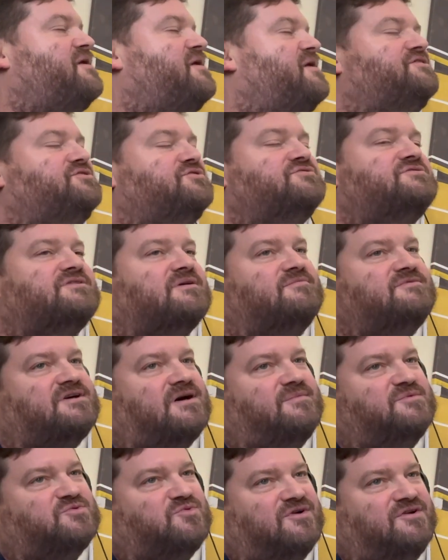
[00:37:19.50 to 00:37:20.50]
do
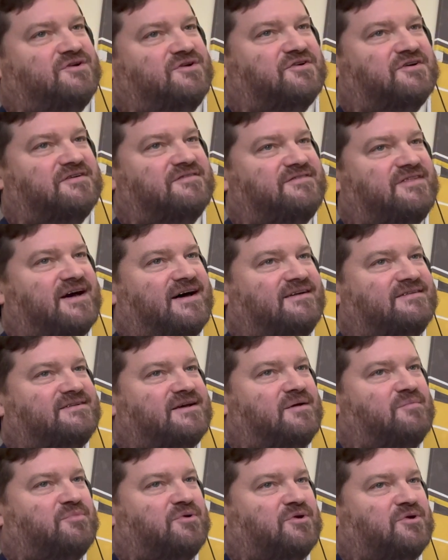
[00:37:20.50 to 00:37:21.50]
sometimes wonder if that
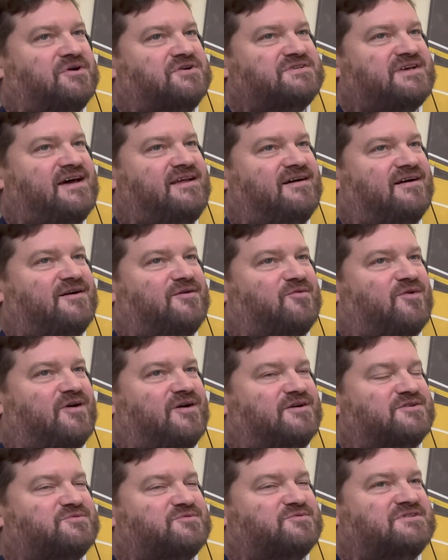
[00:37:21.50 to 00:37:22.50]
employer's NI
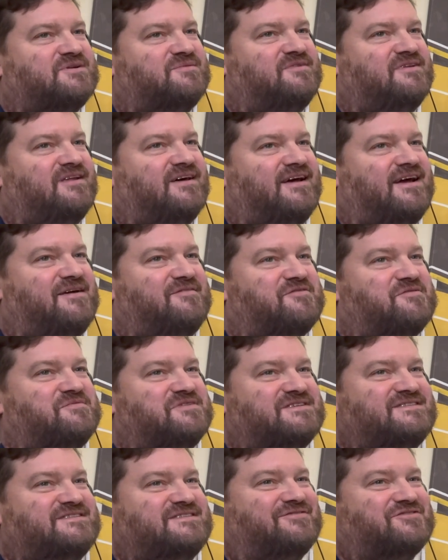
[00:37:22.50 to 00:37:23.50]
rise was something that came from
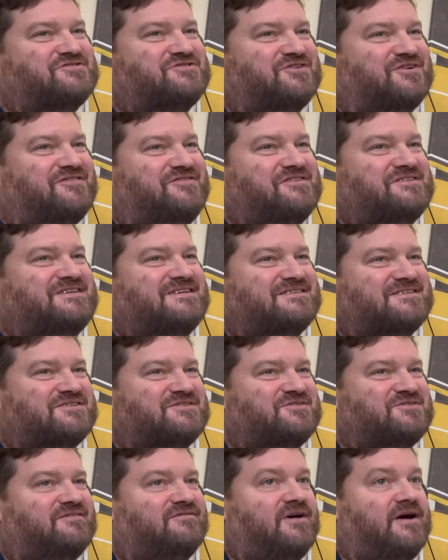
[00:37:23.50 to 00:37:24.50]
the civil service as a
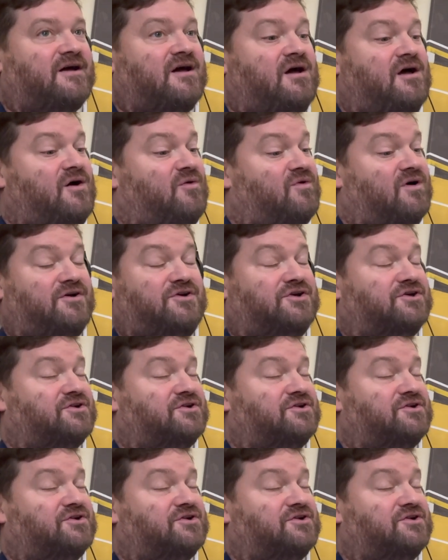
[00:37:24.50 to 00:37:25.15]
sort of like, well, you